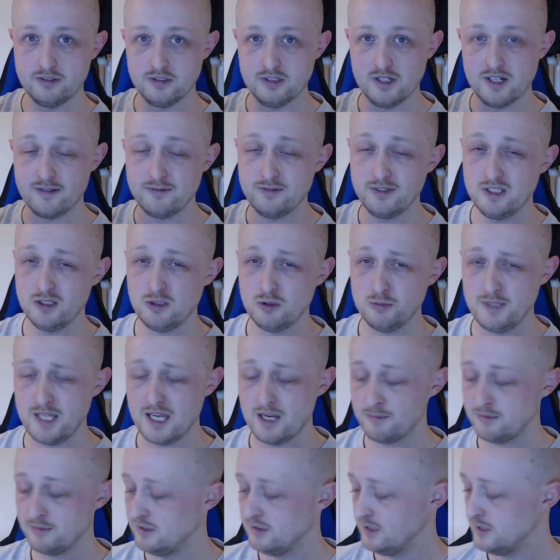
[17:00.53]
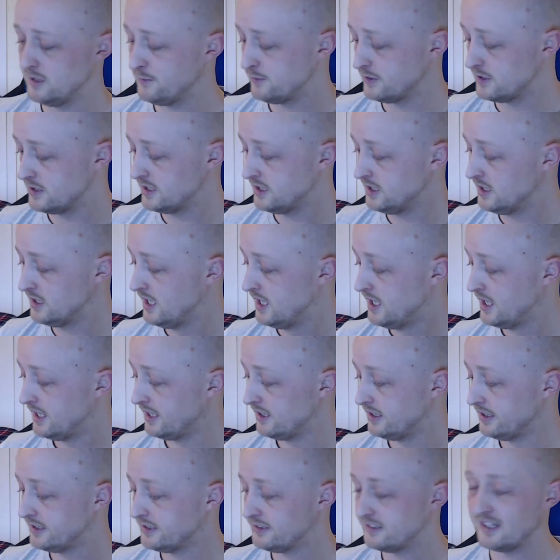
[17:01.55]
I think you'll be absolutely fine. And like
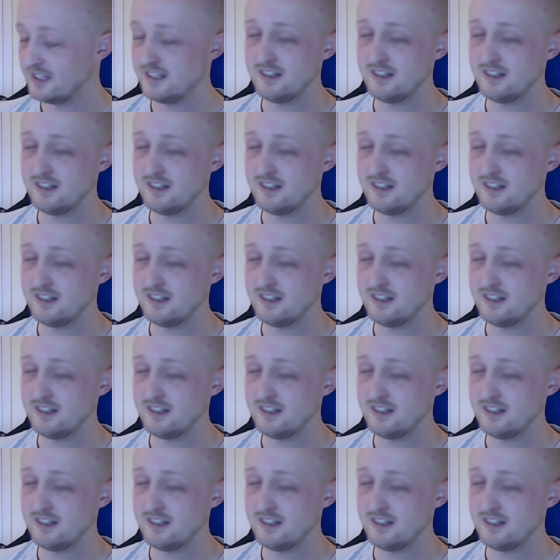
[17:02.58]
I say, they've